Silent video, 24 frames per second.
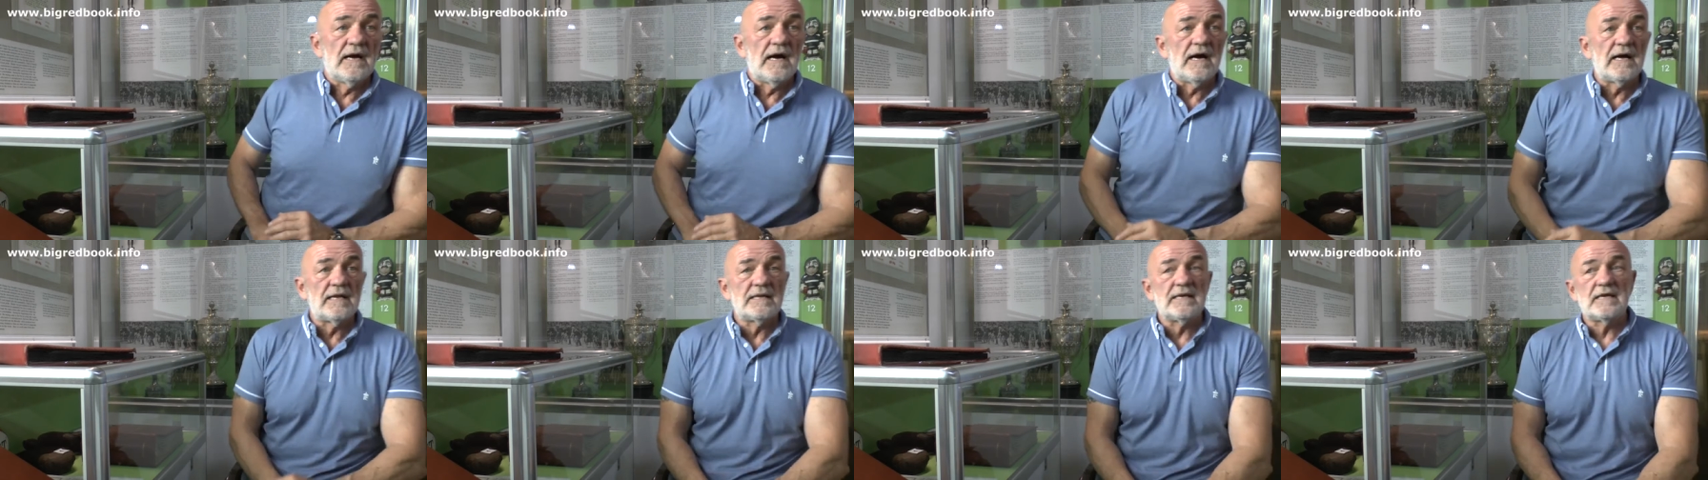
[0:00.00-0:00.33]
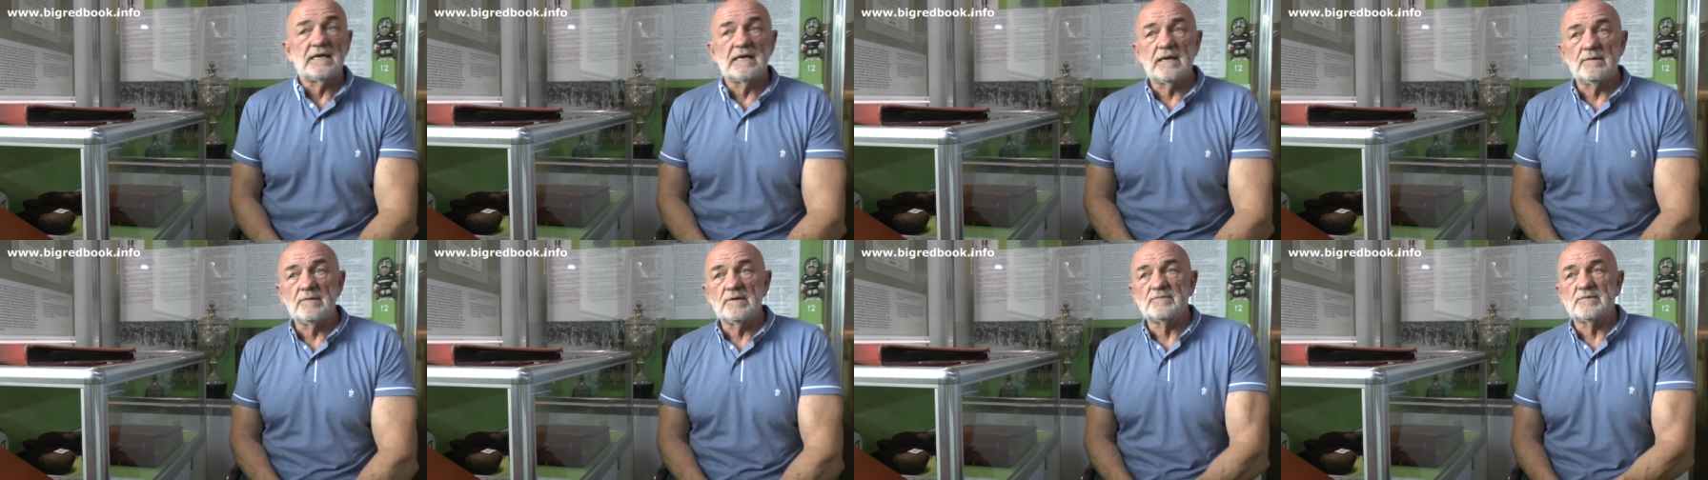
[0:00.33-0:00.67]
And he
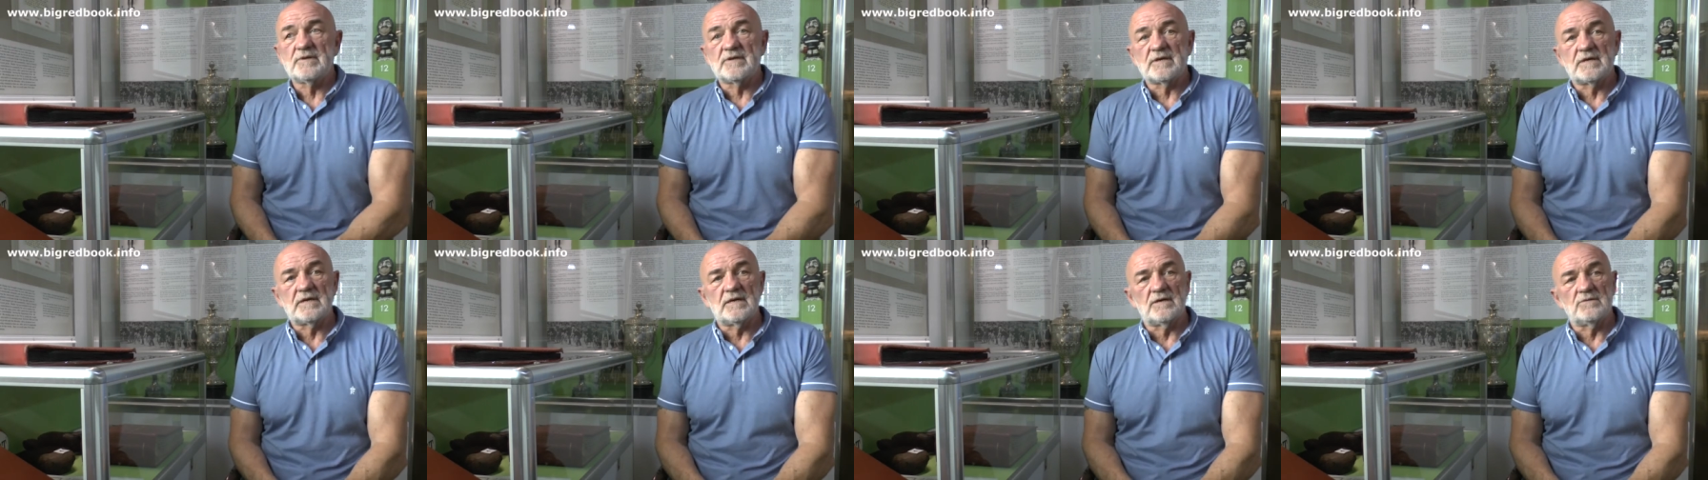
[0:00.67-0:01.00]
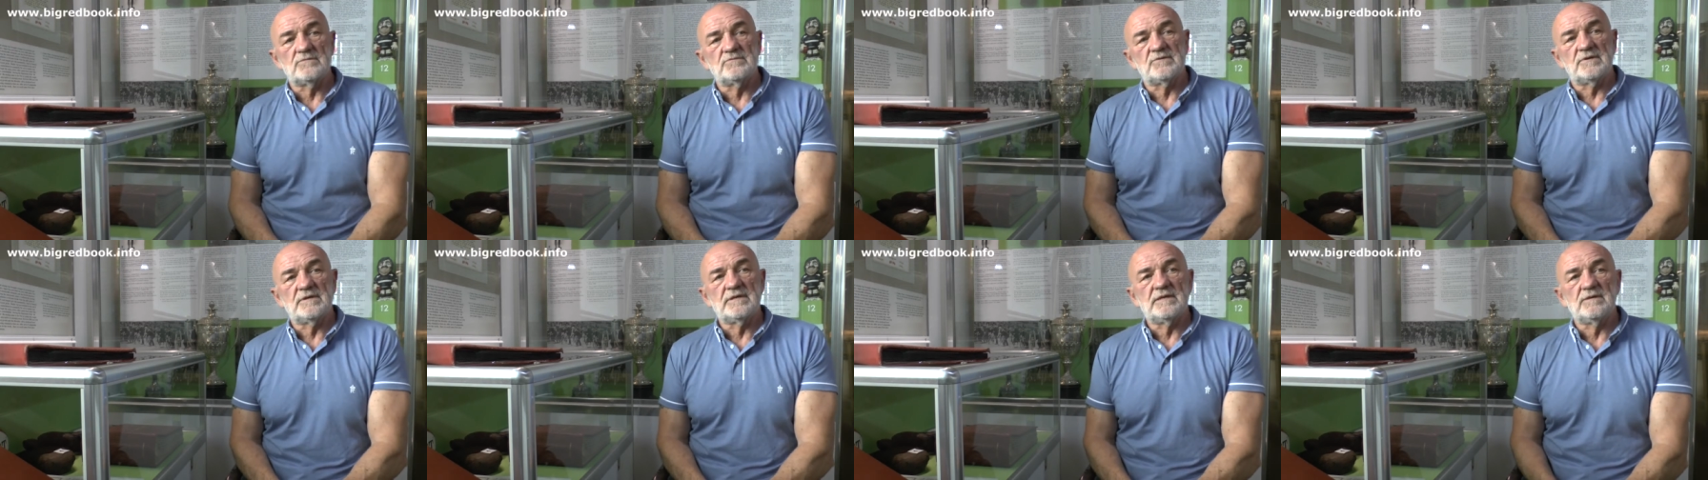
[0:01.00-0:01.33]
came up to the
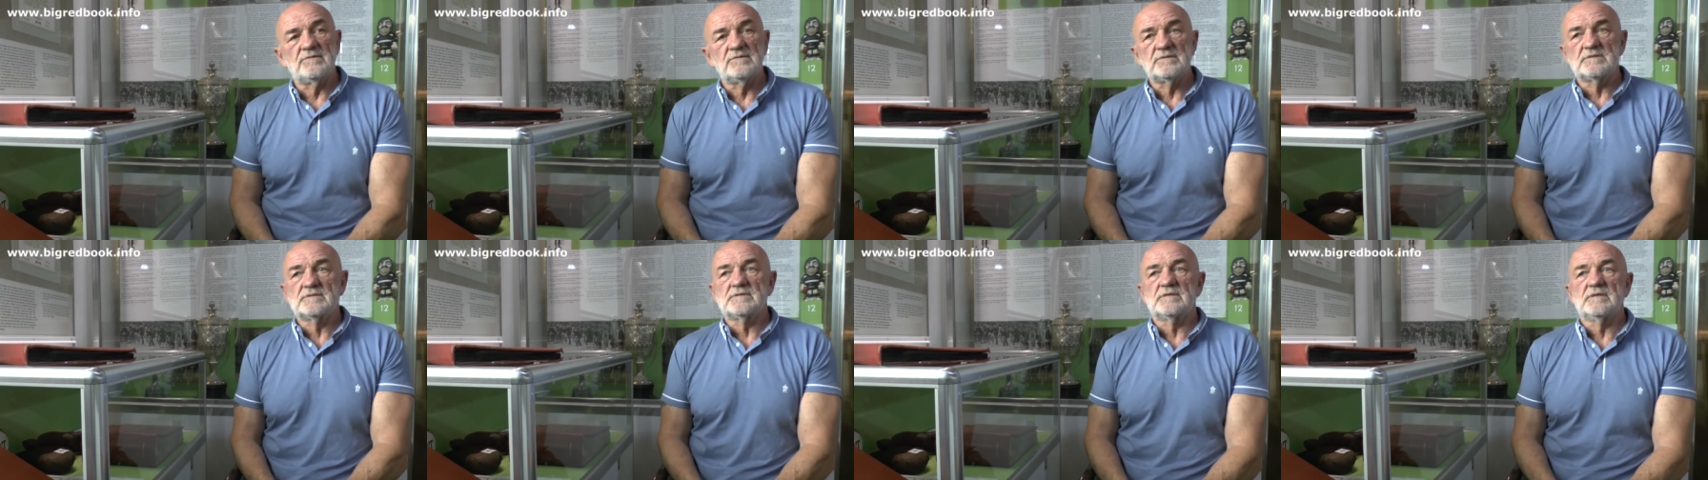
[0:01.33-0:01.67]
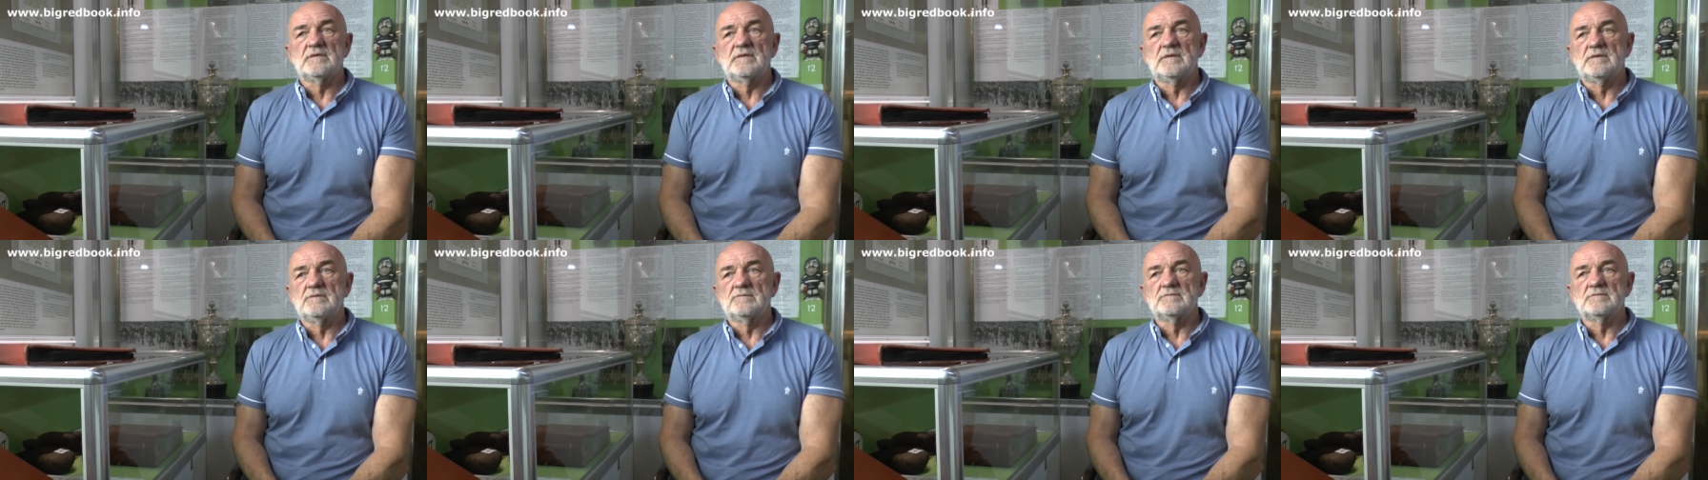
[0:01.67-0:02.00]
counter, and he was,
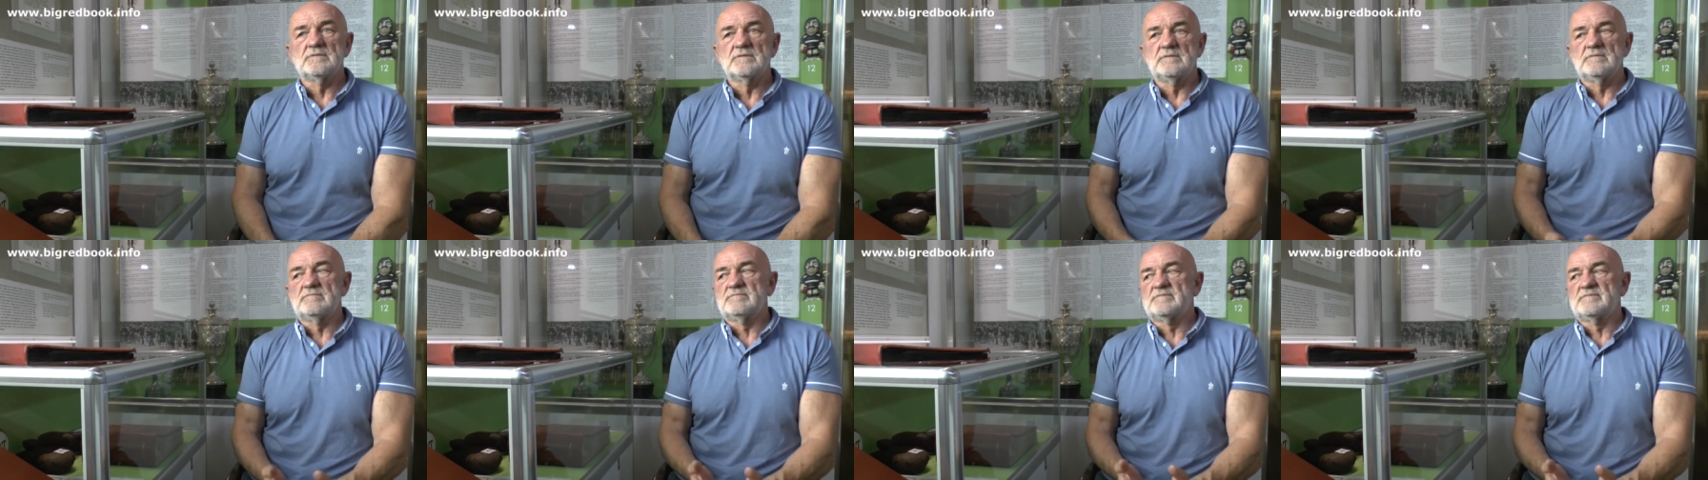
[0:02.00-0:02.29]
he was